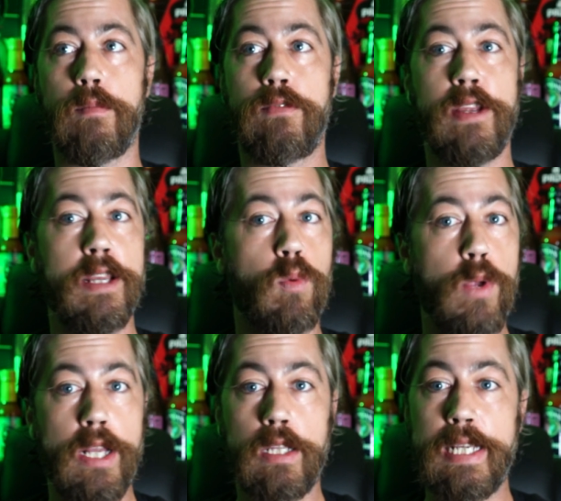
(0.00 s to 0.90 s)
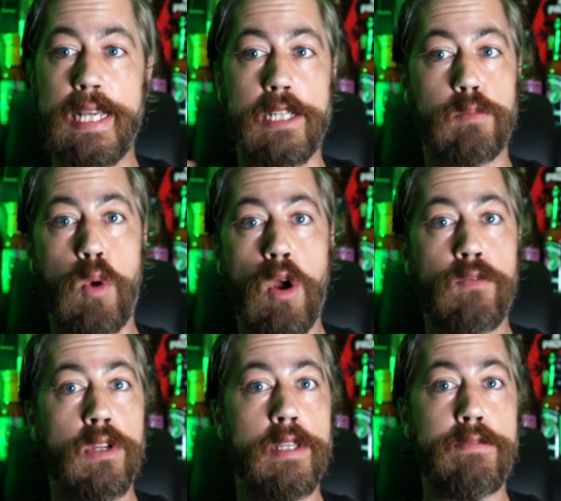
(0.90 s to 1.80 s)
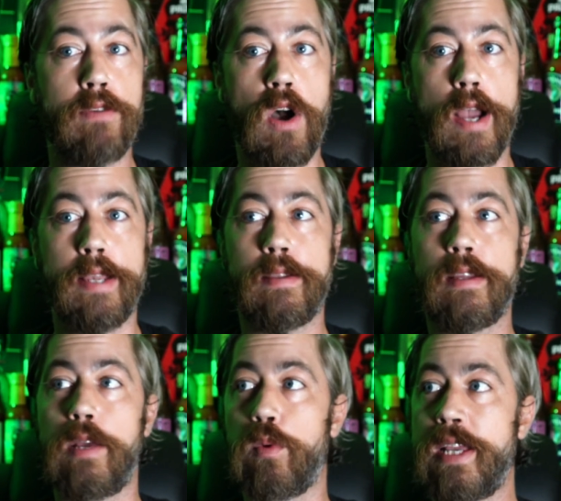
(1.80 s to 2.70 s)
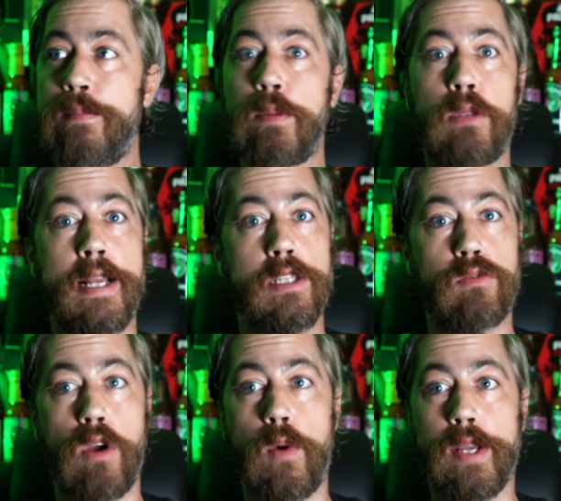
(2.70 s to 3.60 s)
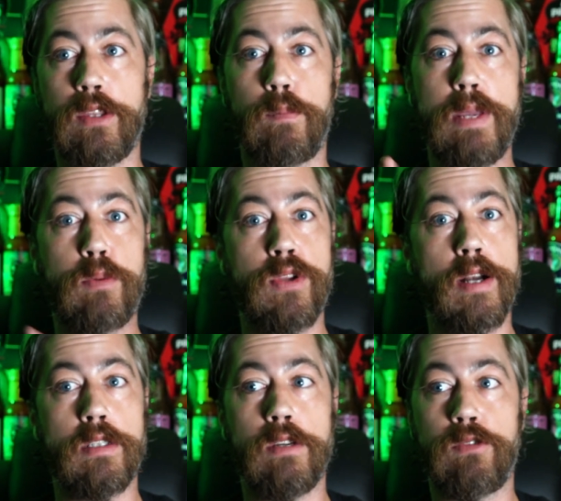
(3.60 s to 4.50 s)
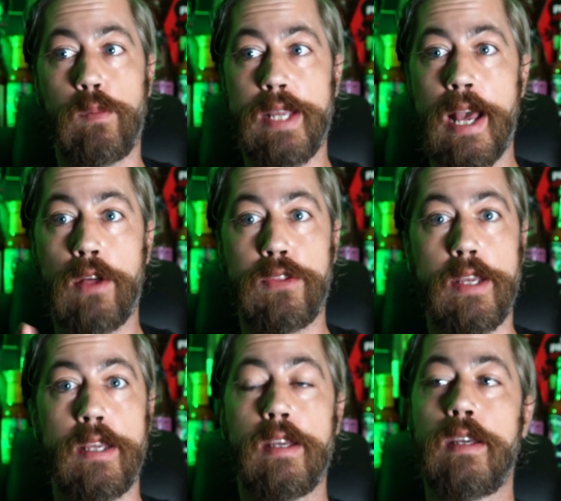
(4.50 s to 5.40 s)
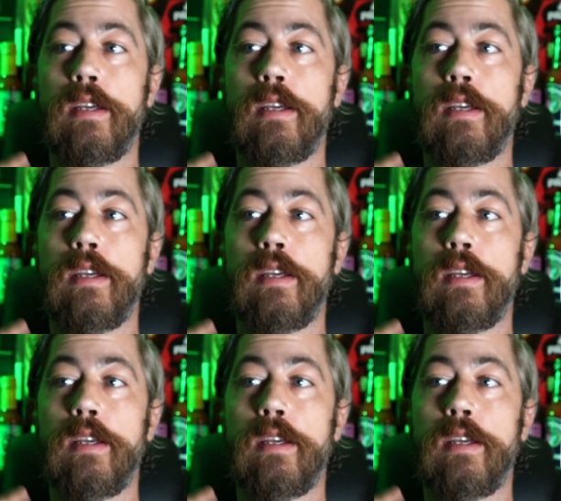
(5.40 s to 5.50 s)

Feeding weekly is perfectly fine. It will keep the plants growing, they'll be productive, they'll be healthy.